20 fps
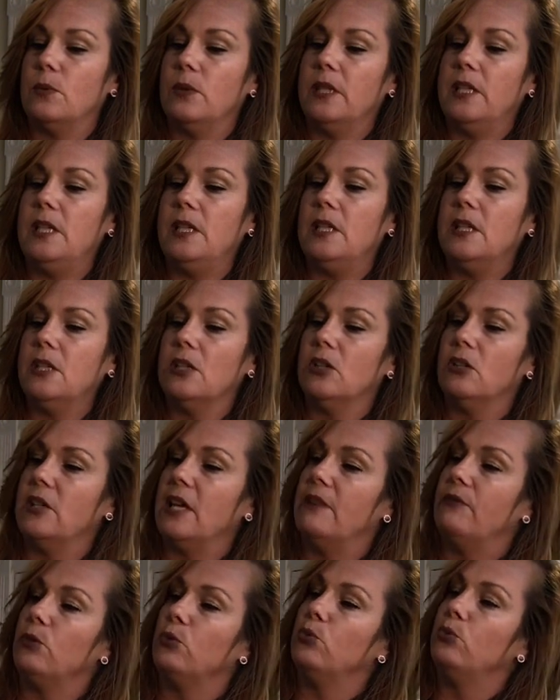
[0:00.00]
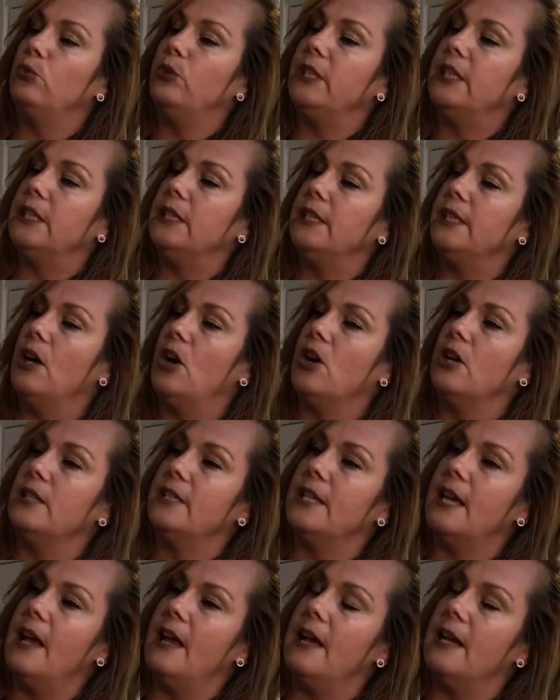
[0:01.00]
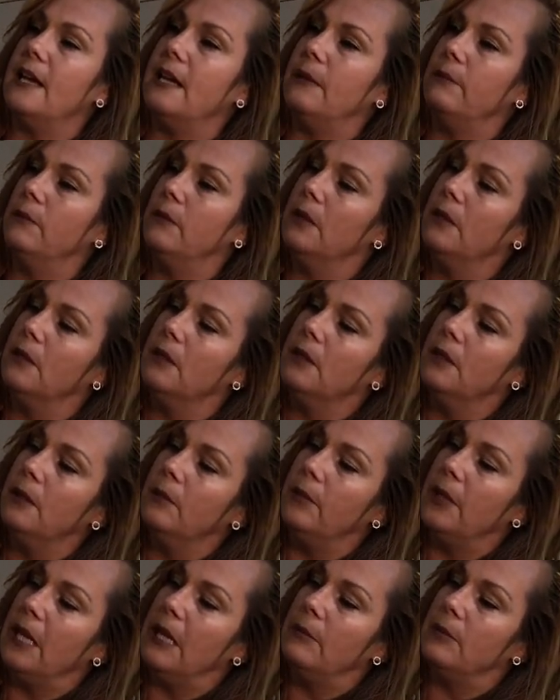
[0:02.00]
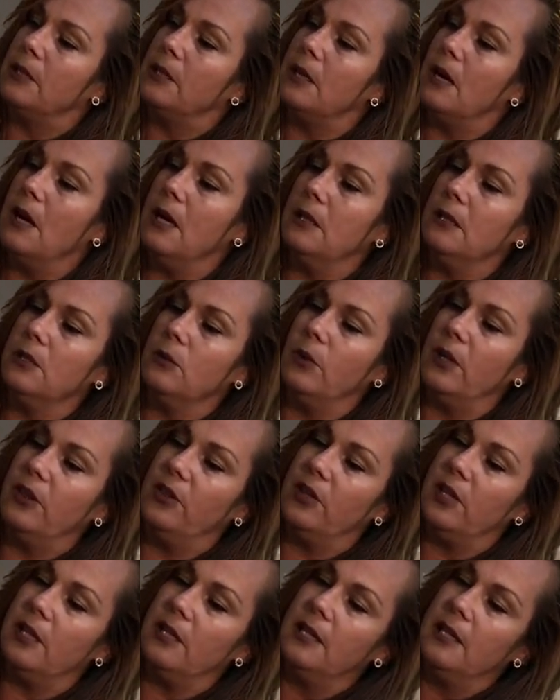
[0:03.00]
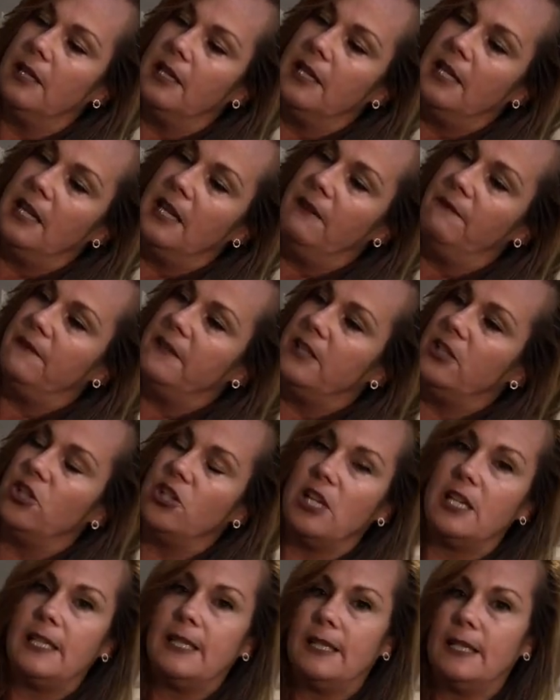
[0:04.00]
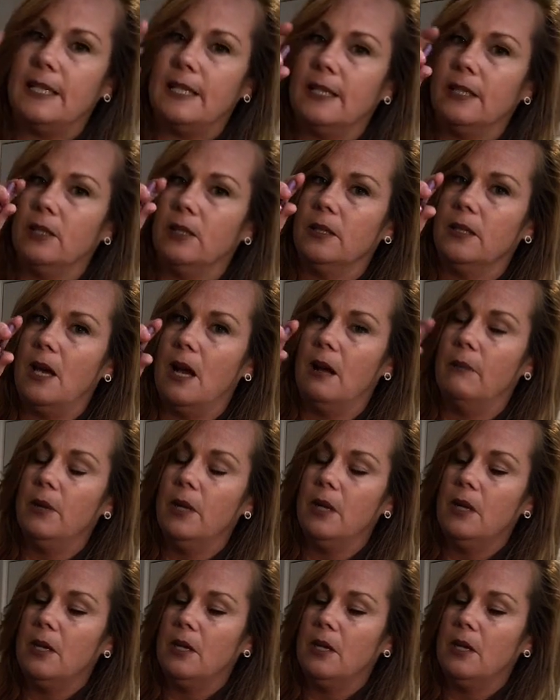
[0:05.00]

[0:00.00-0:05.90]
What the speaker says: Well, here they have a really hard time being able to color with it if it's just this little nub.